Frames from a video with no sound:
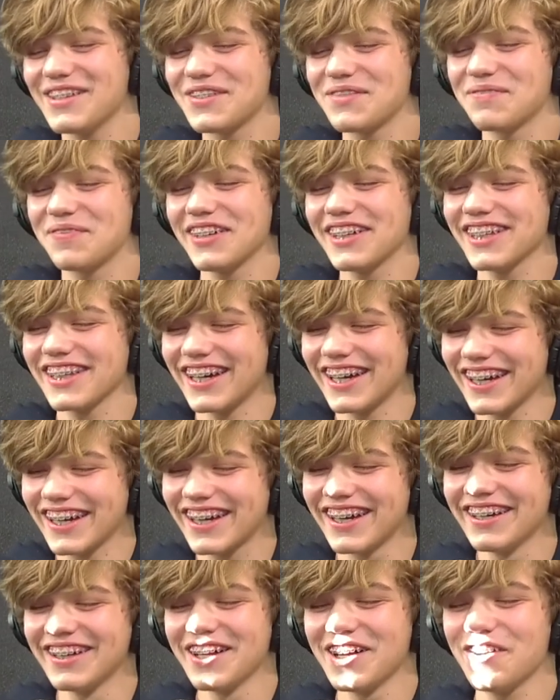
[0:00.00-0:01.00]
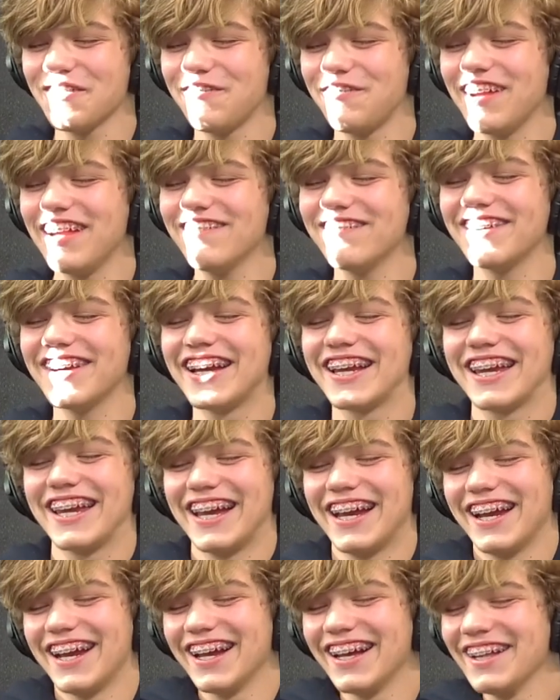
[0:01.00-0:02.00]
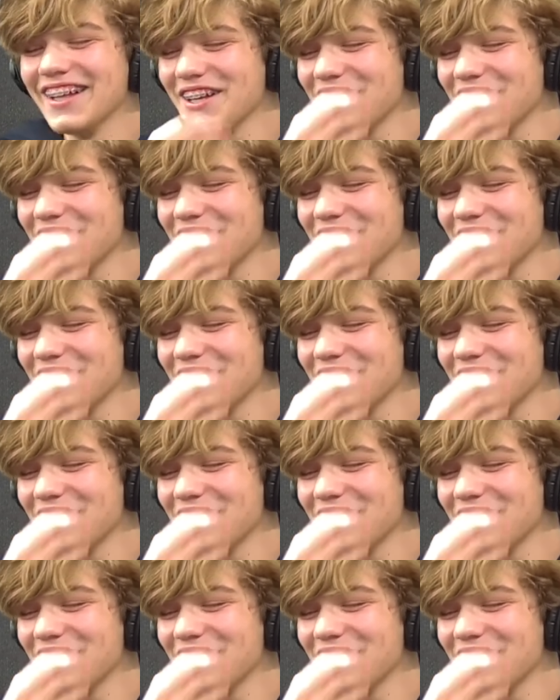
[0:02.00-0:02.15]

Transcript: but like favorite character.